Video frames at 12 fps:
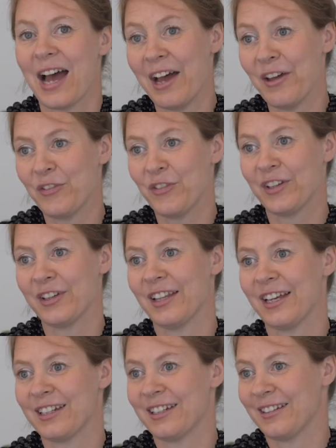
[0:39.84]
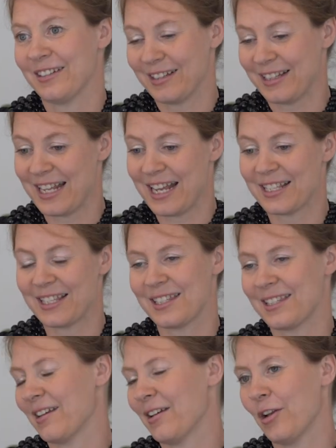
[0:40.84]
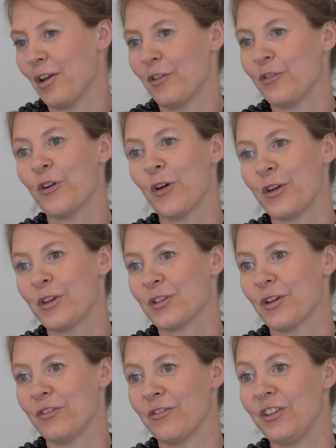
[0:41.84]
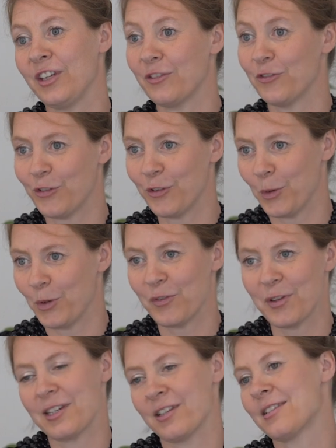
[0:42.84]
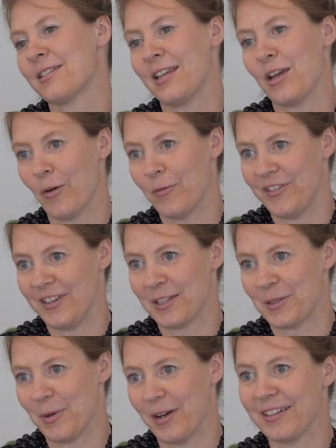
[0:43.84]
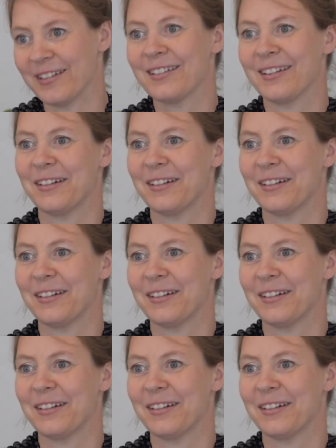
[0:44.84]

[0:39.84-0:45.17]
I feel like there's a lot of focus on vegan food, which is the obvious one.